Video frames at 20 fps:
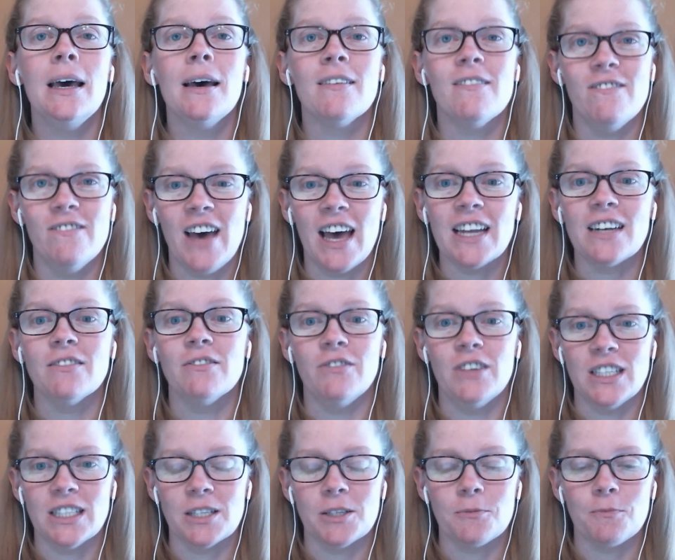vet
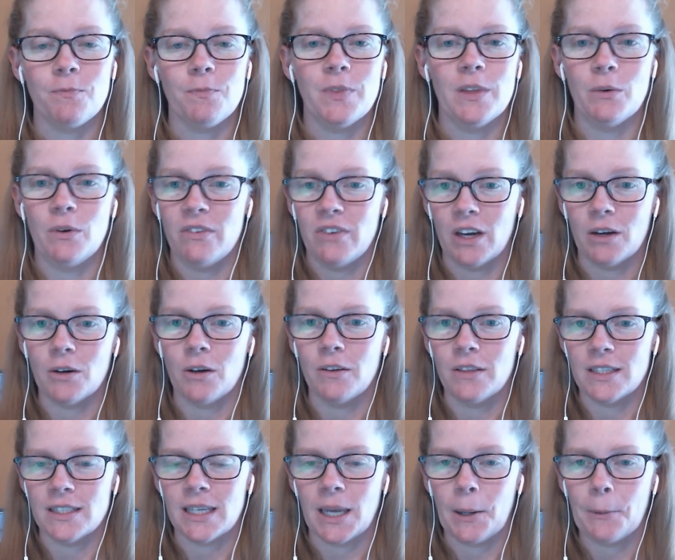visit that we found all
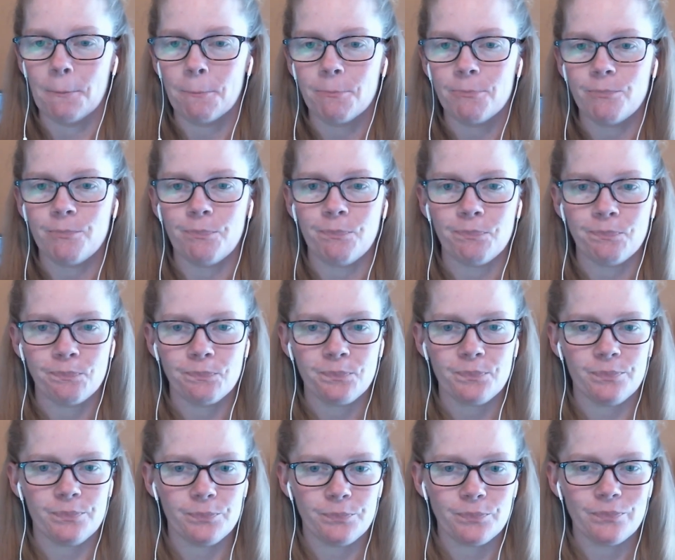this out.
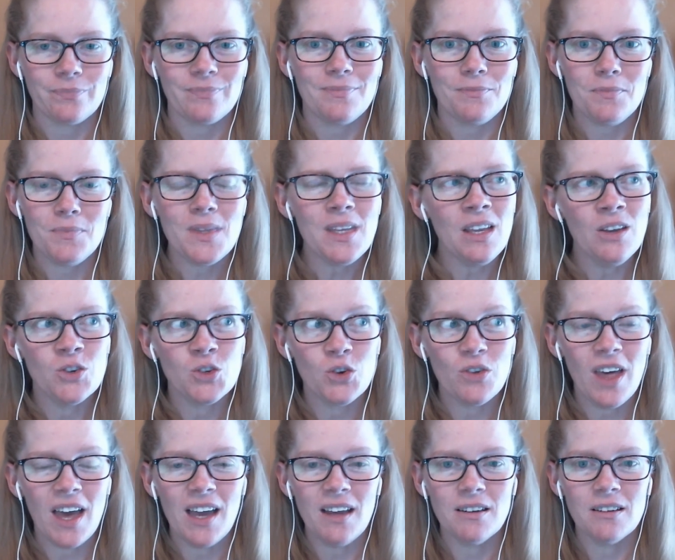So
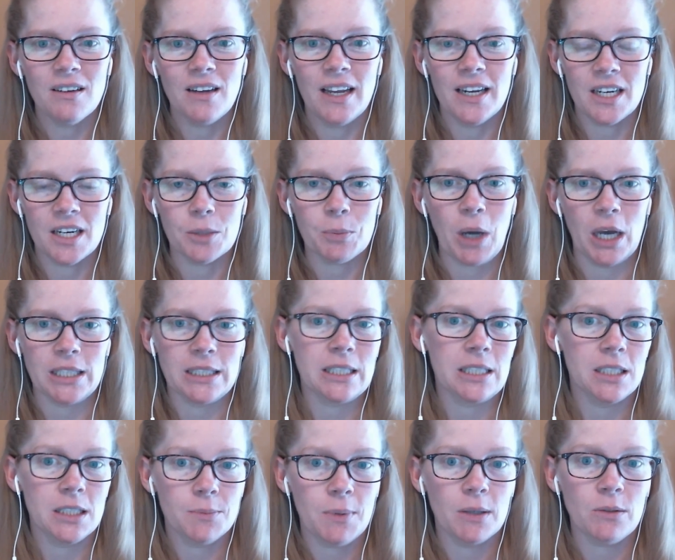that ended up costing
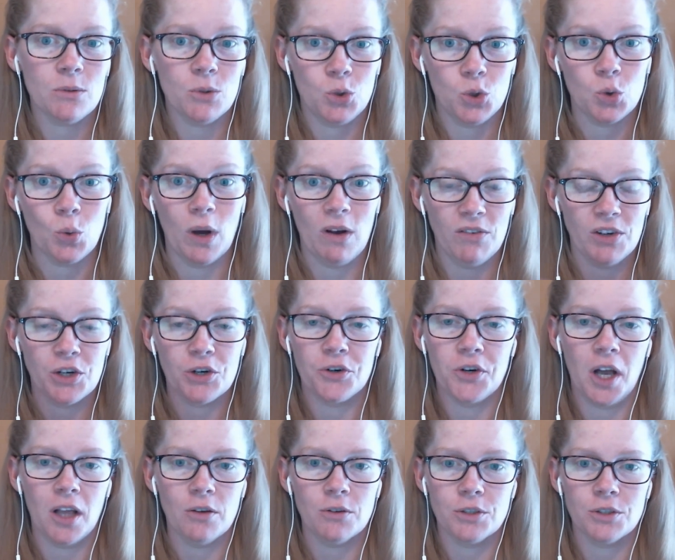us about
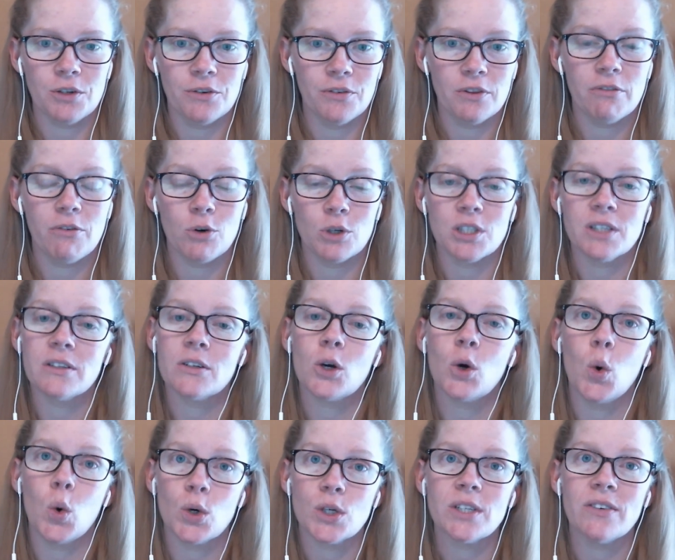$1,200 over the
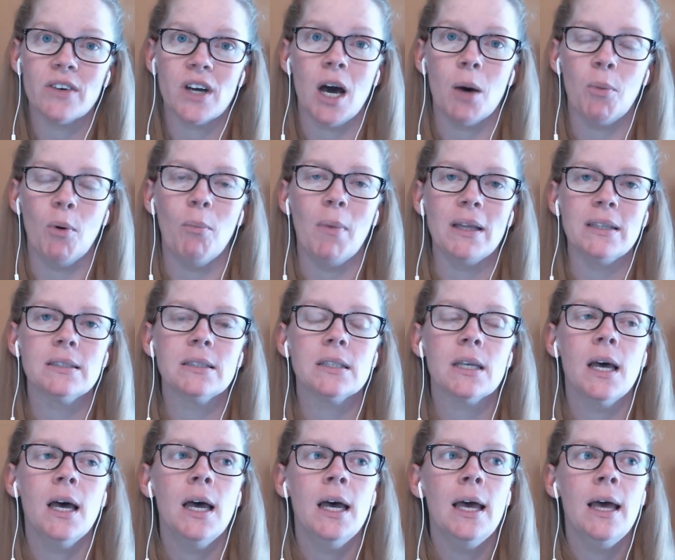course of a couple months.
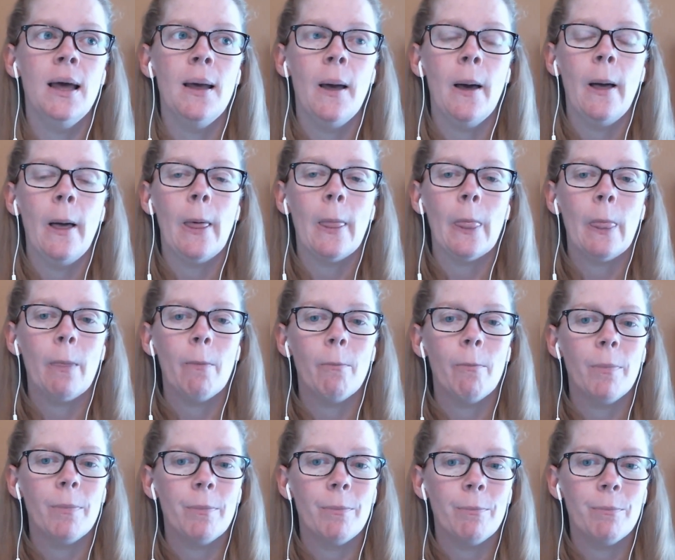
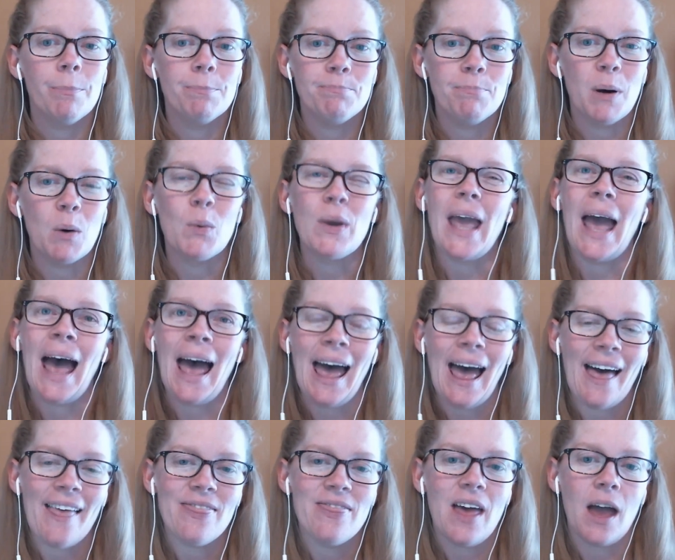But we
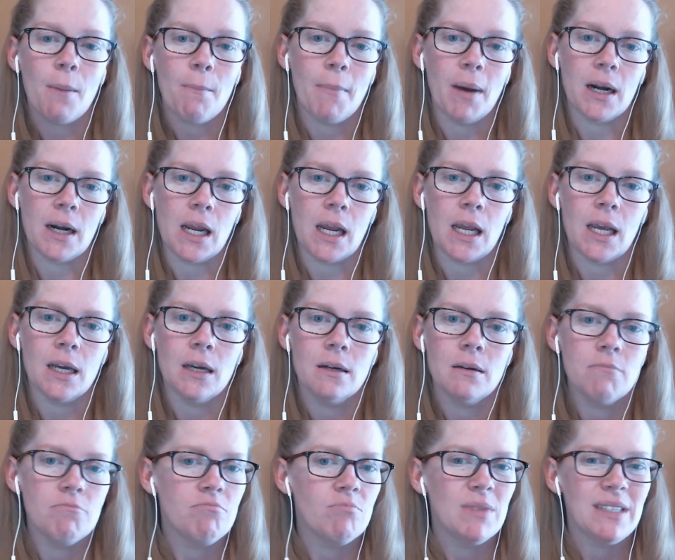had that money
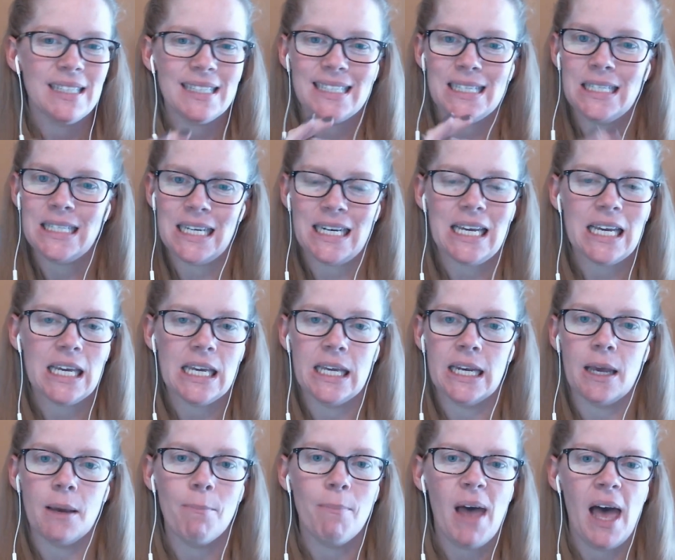sitting in
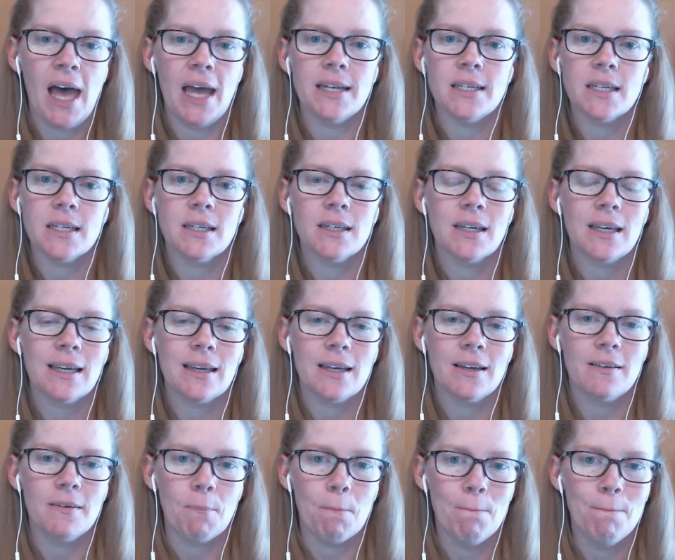a pet
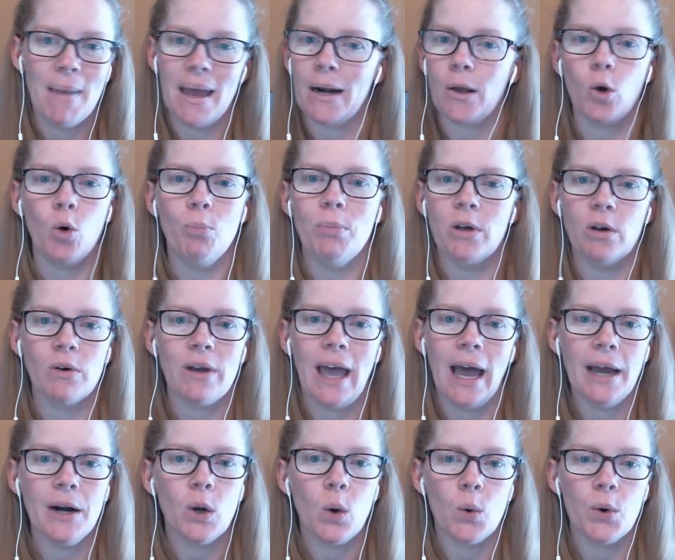medical bill
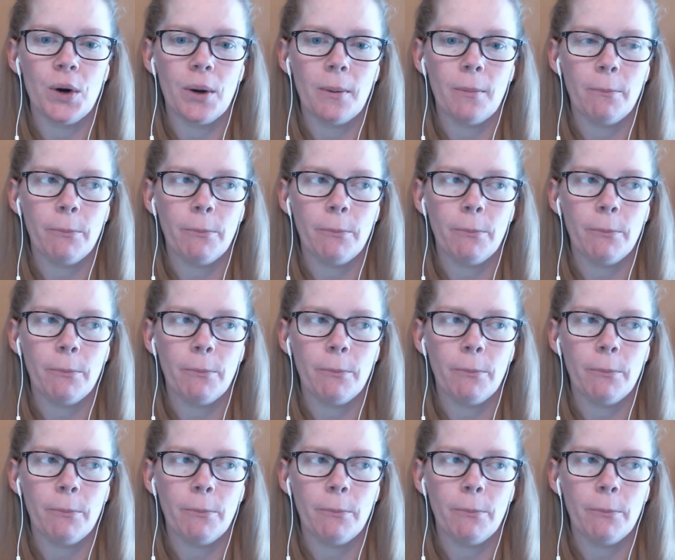category